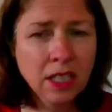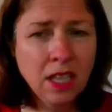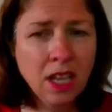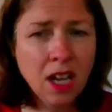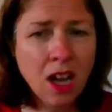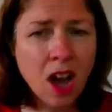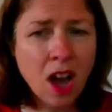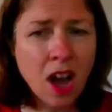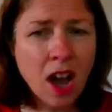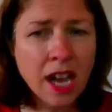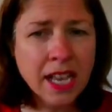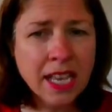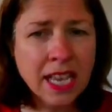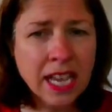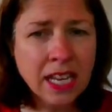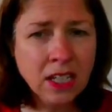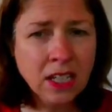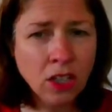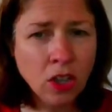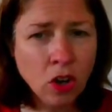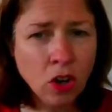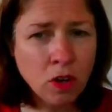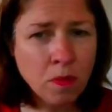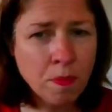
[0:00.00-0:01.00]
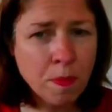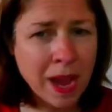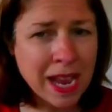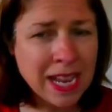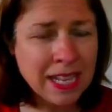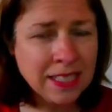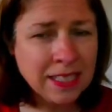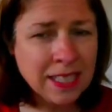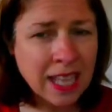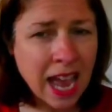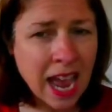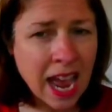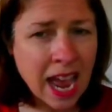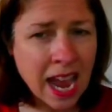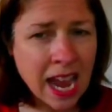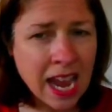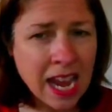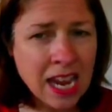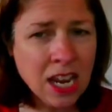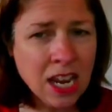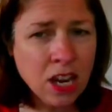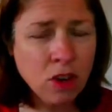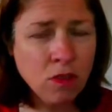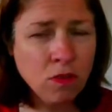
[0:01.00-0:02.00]
I get log base
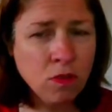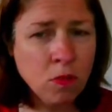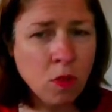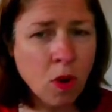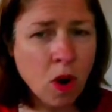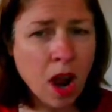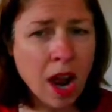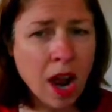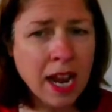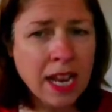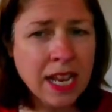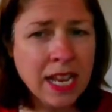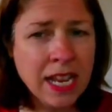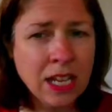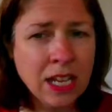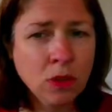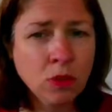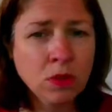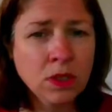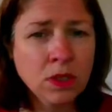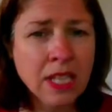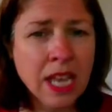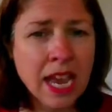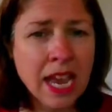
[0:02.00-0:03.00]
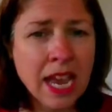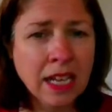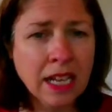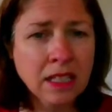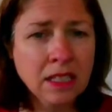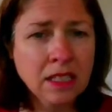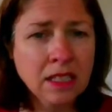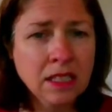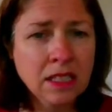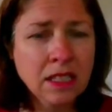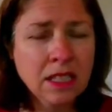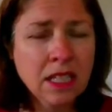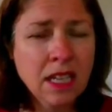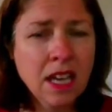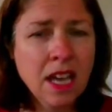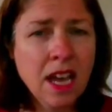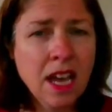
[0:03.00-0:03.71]
a of y equals x.